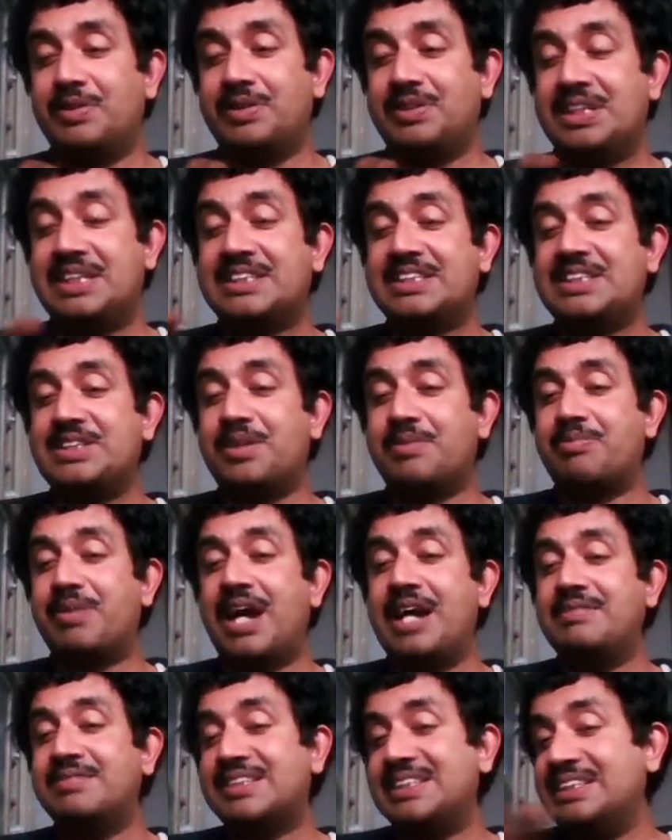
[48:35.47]
density of
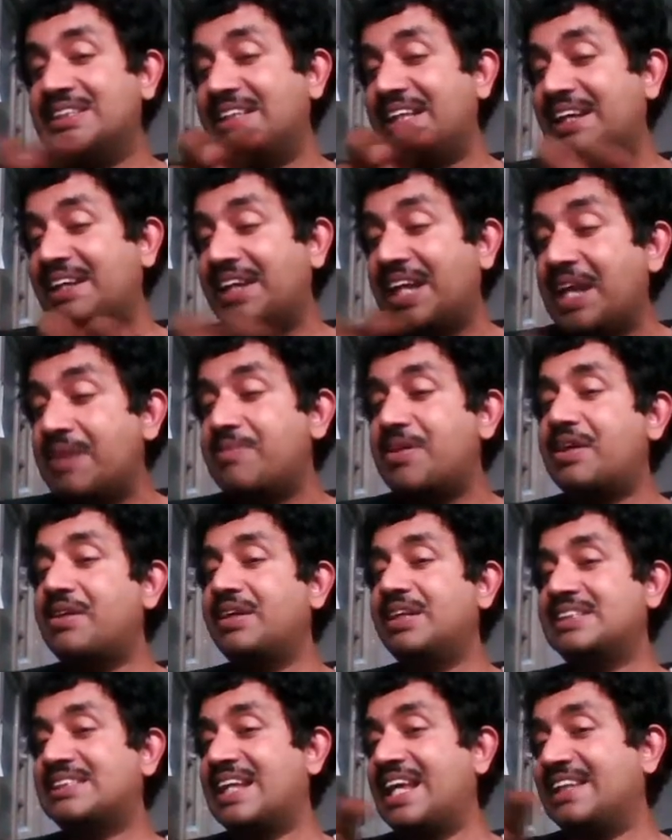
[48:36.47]
primes in their neighbor
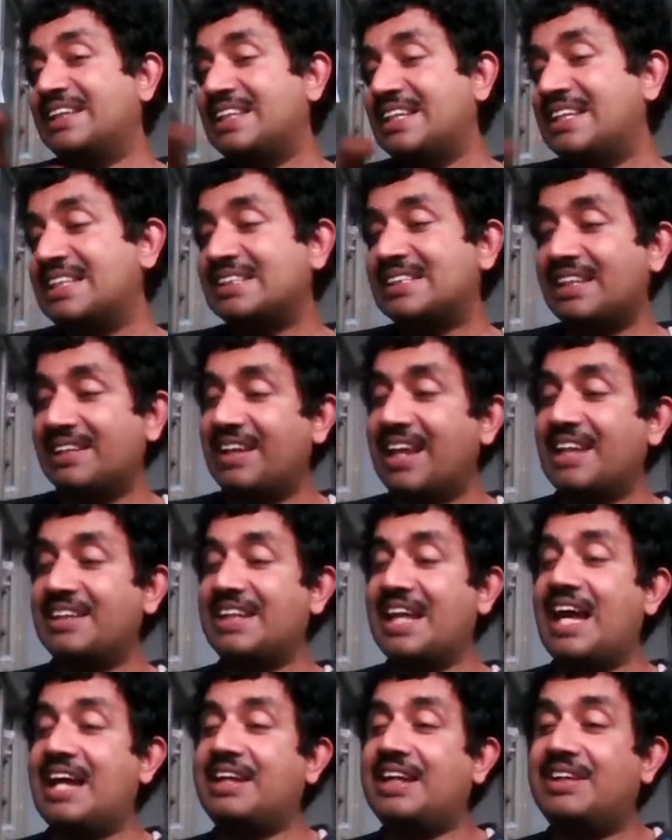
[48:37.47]
is like this and like
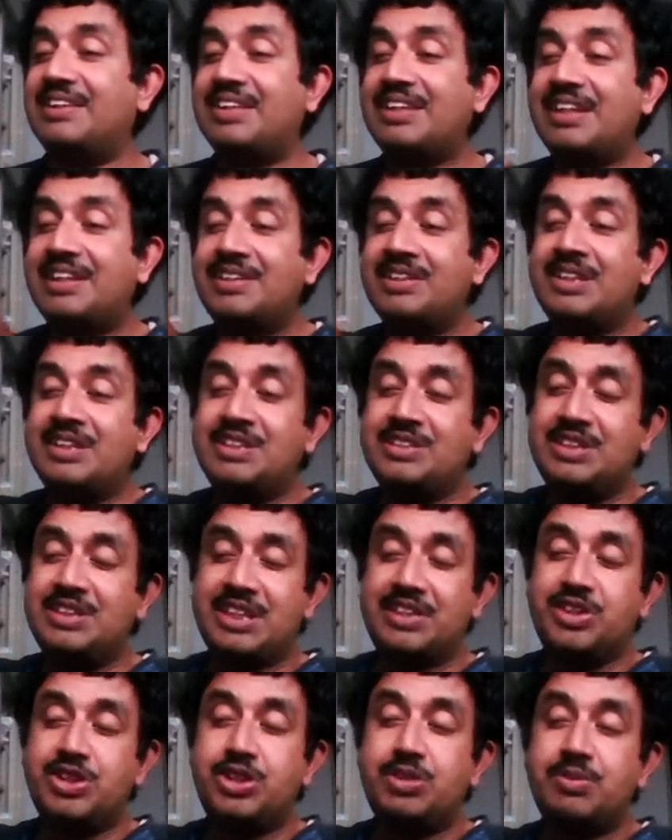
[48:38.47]
that, and then
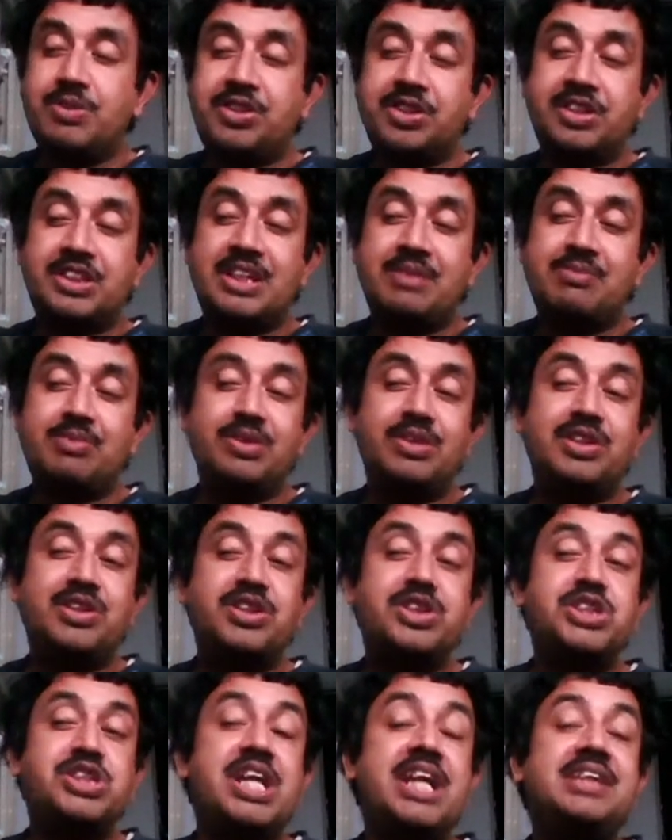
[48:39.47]
that geometric shape will
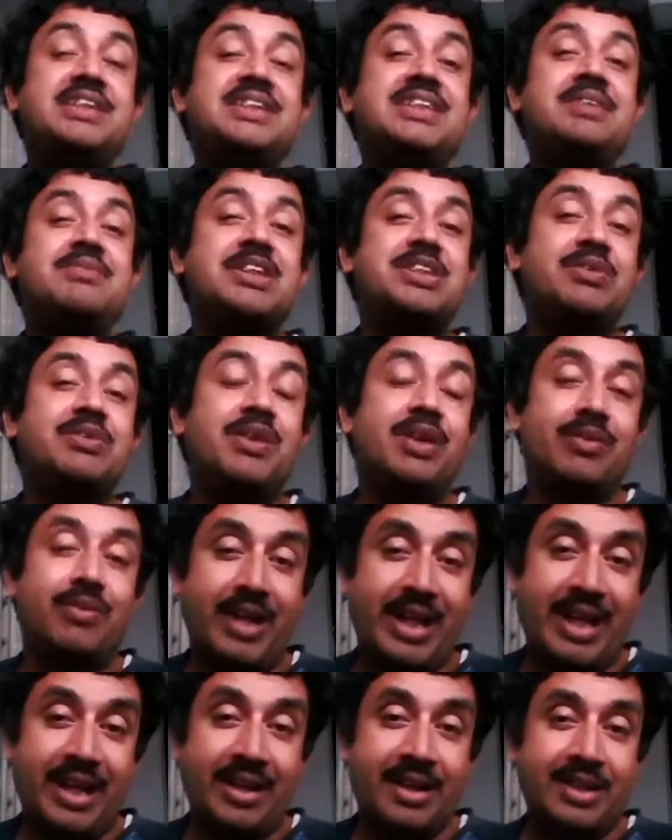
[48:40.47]
change in a particular
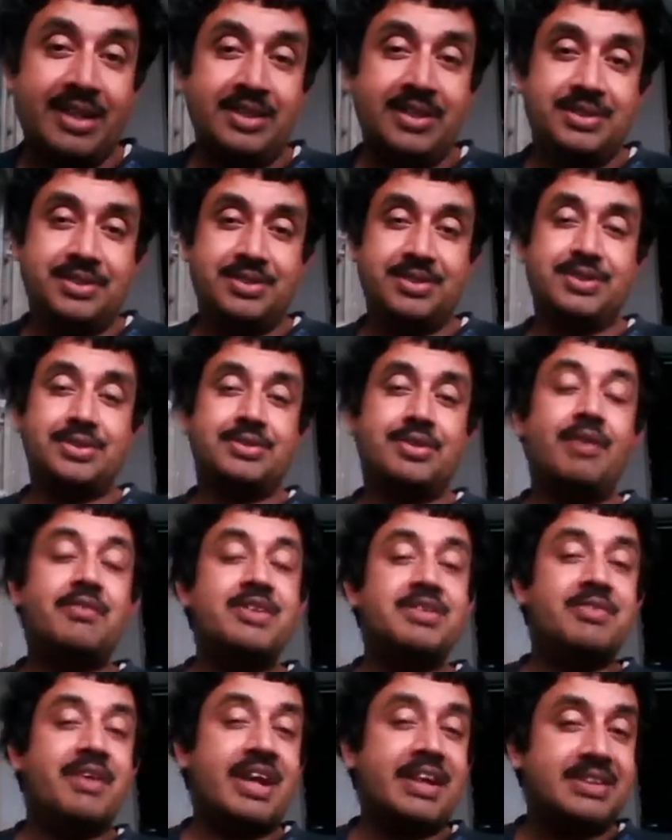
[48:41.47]
way due to
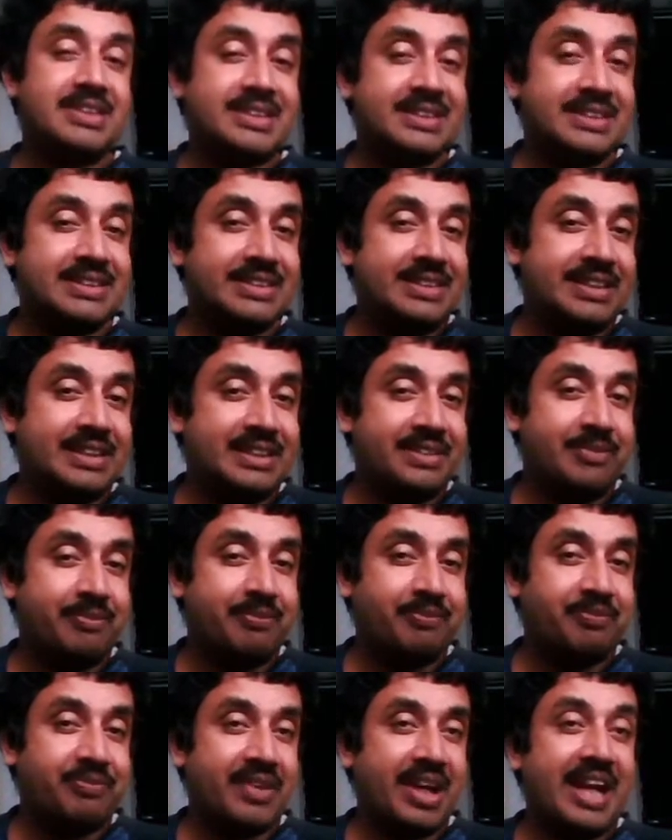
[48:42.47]
COVID virus,
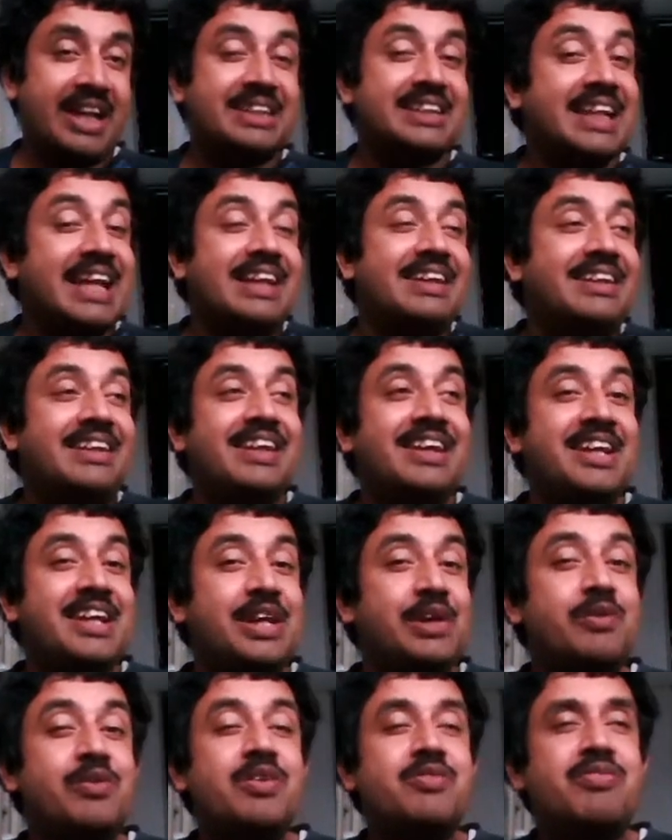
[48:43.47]
and then
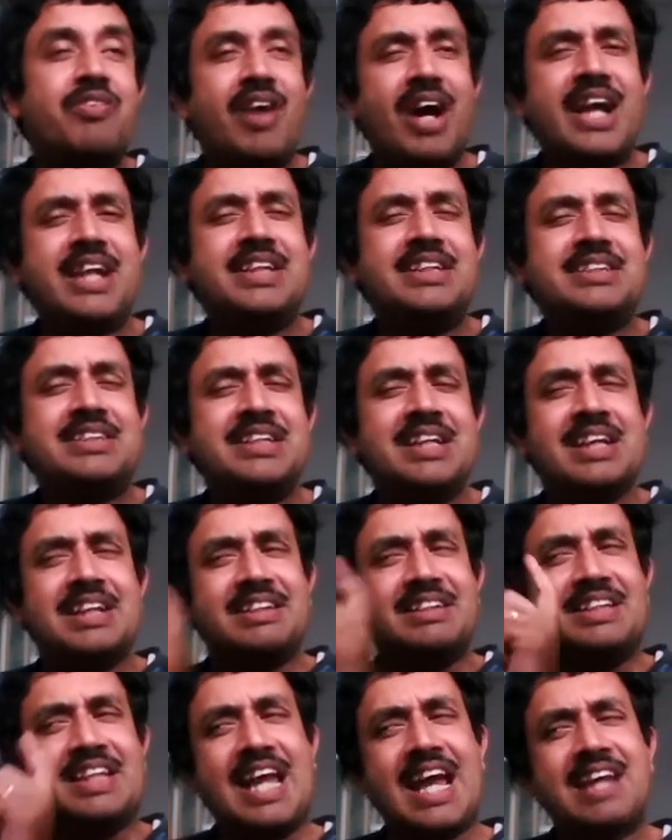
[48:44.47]
you will find
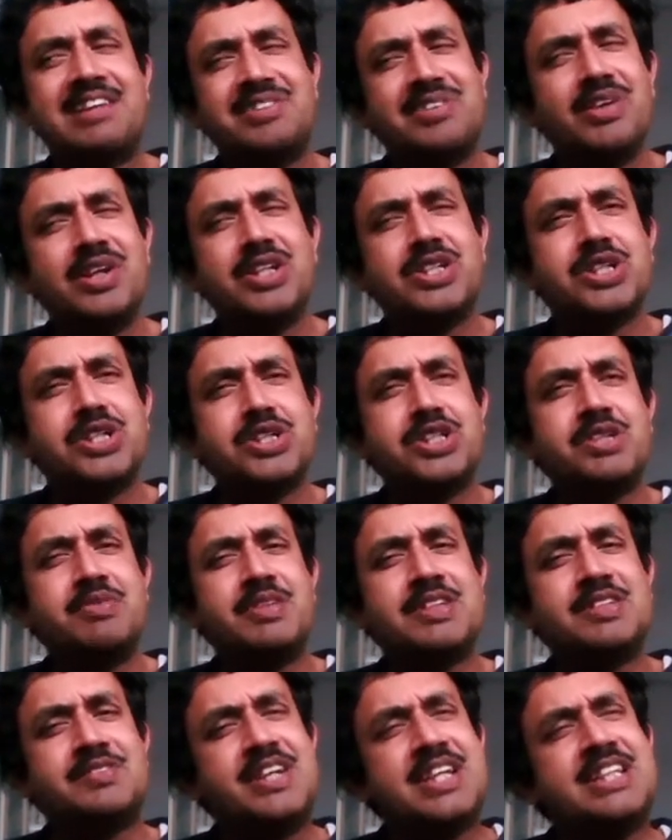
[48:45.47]
that
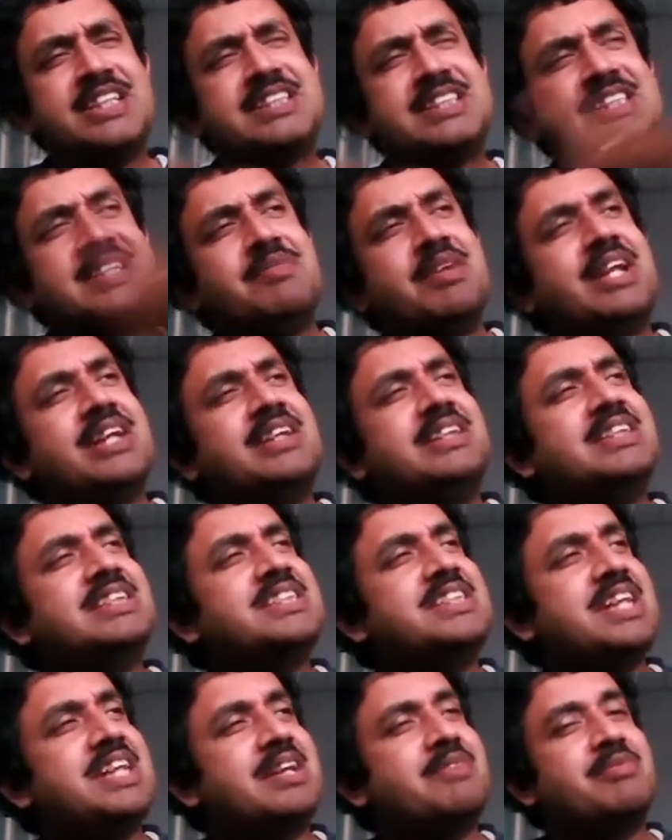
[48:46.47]
relationship is very similar in the
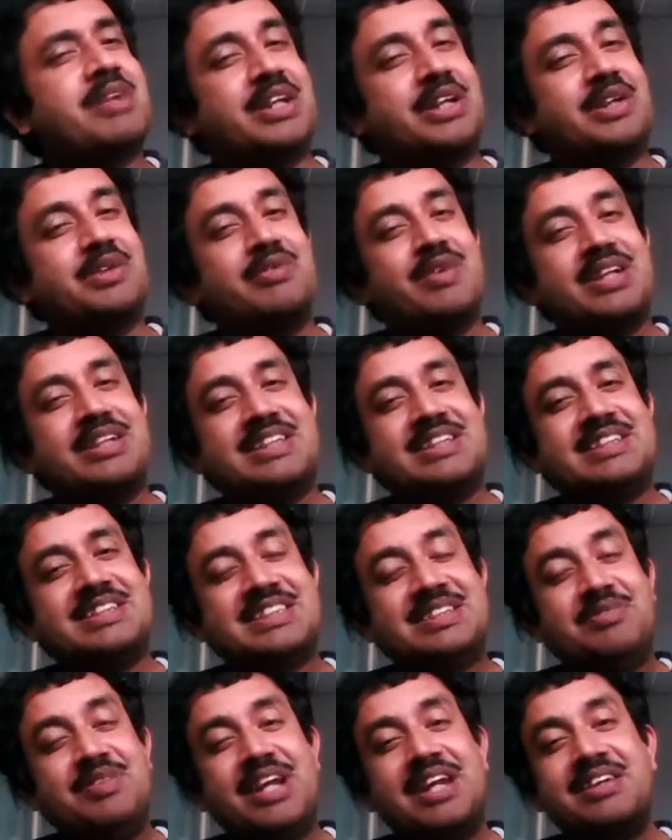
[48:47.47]
share market, where the
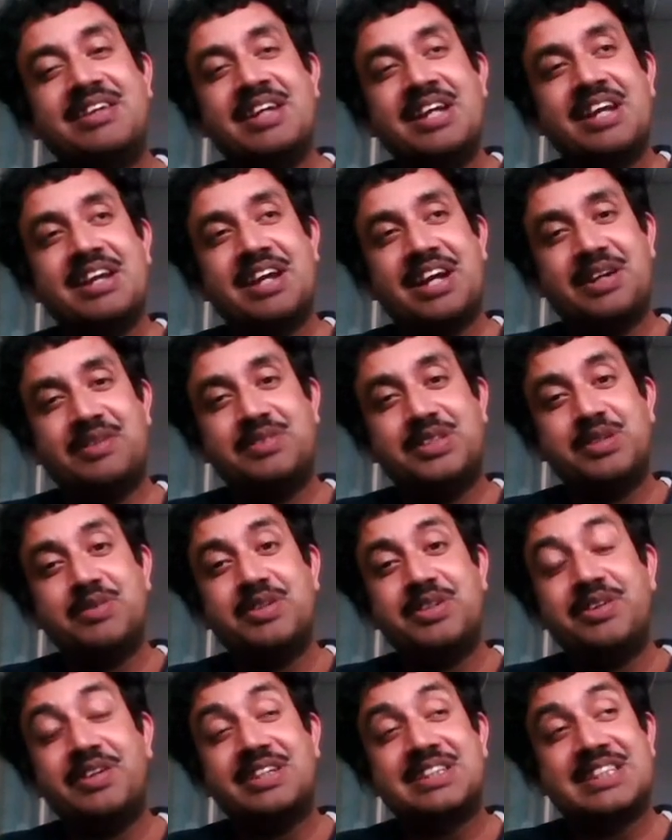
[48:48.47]
similar kind of
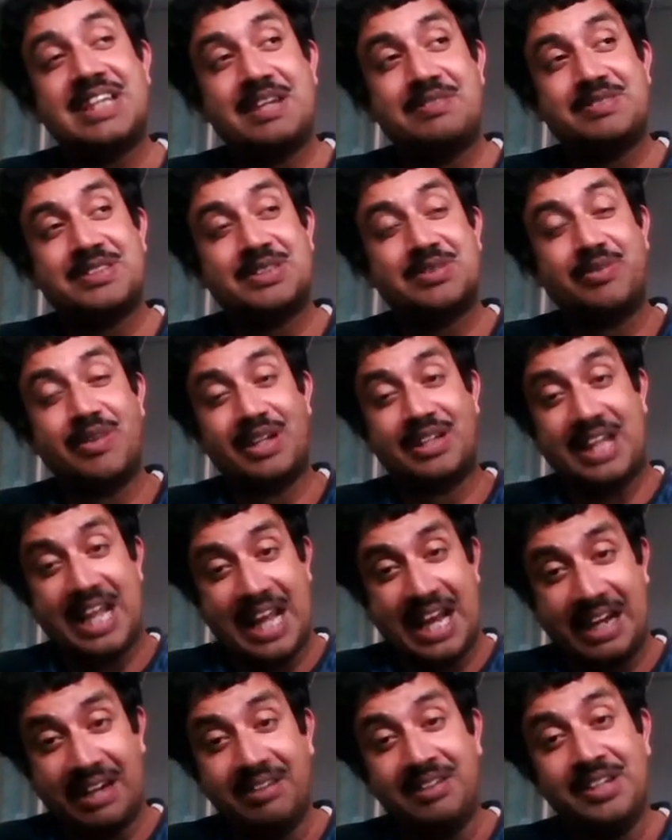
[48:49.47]
geometric shapes were
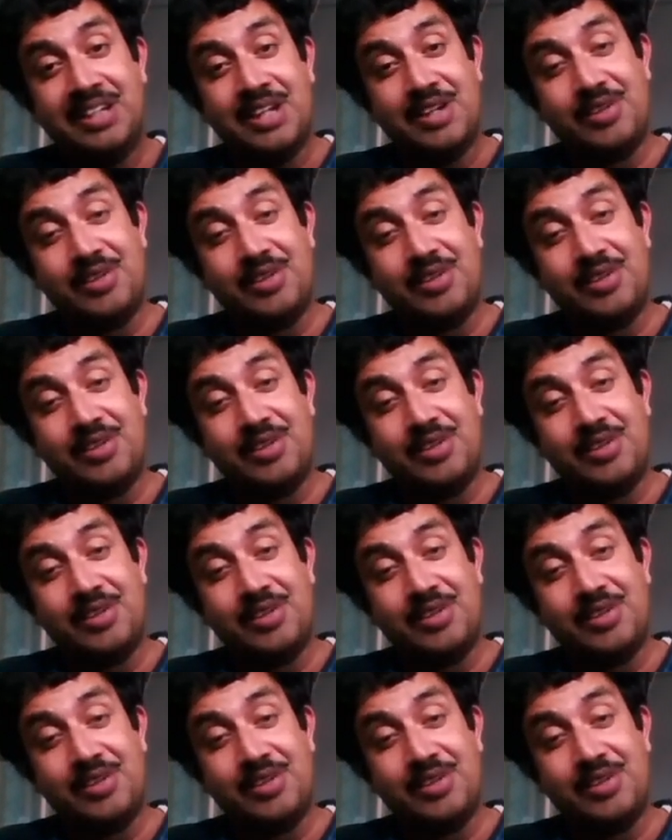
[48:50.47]
there,